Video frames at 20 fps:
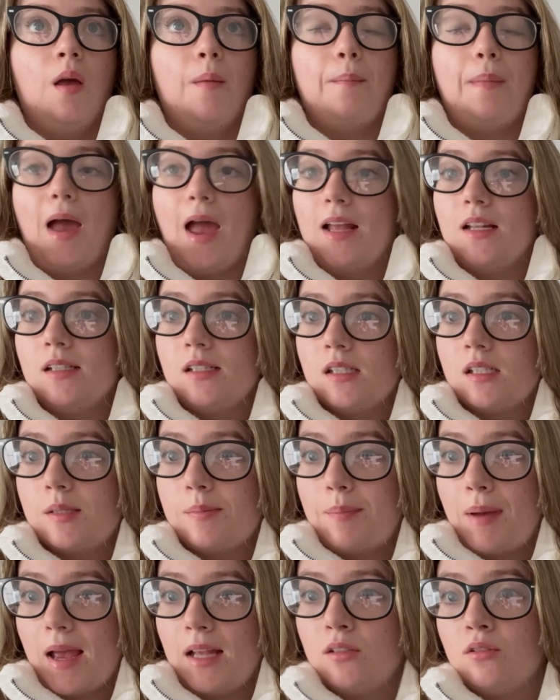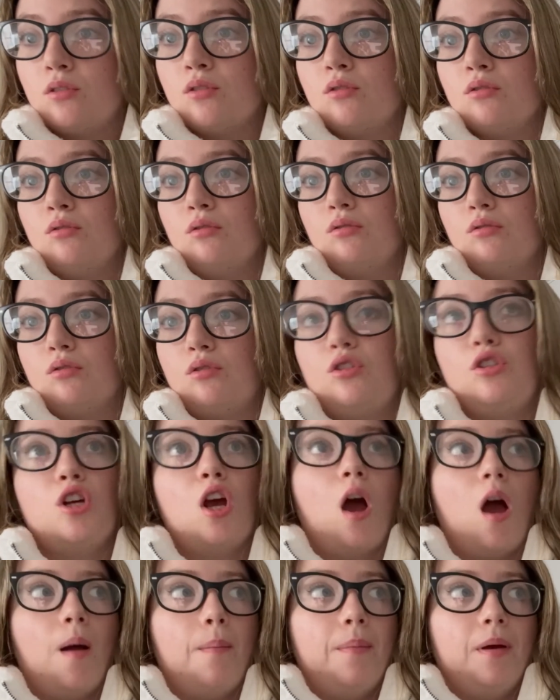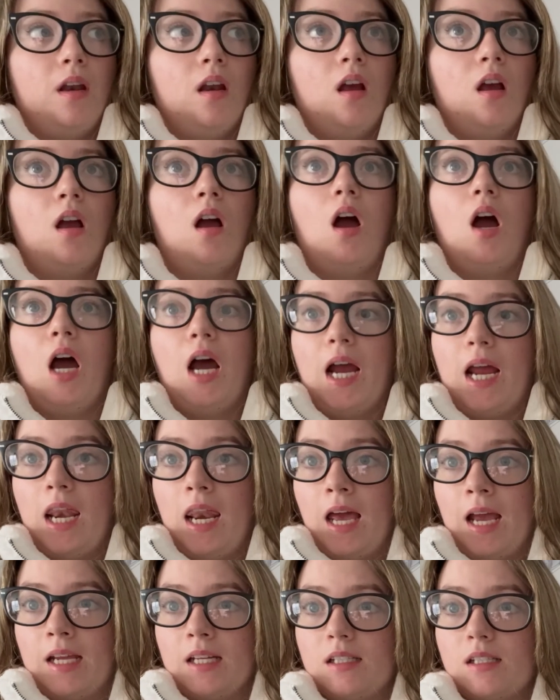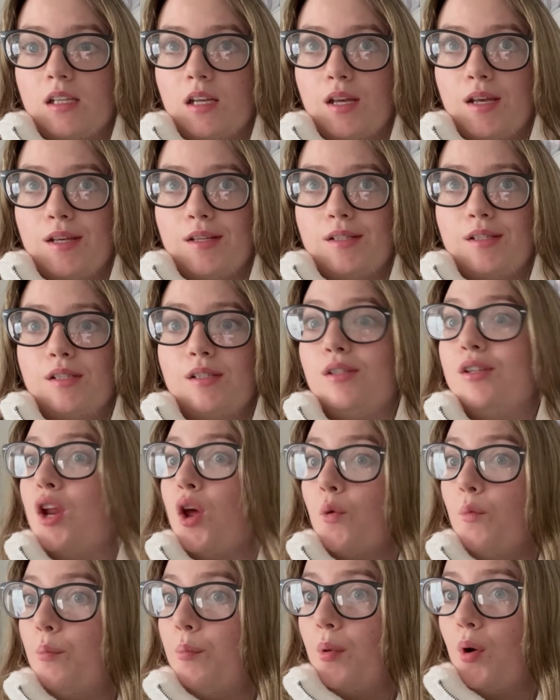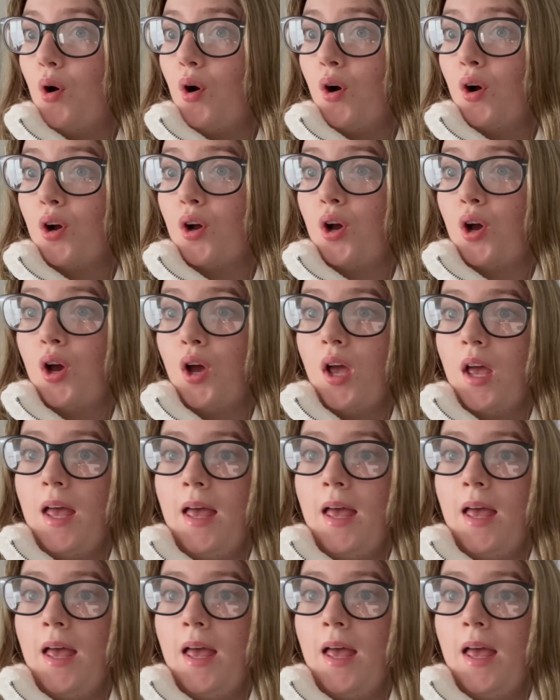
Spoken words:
pens, pencils, sharpener, highlighters, notebook,